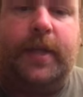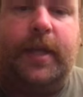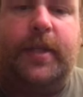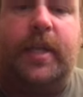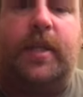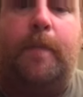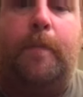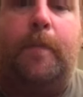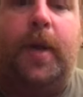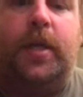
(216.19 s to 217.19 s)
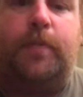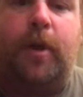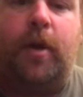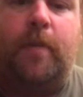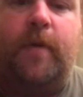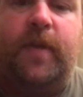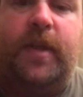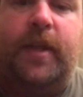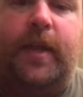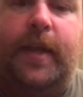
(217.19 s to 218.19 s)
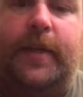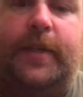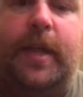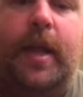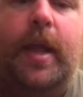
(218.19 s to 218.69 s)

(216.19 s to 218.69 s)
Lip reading: as that's a much better movie than this.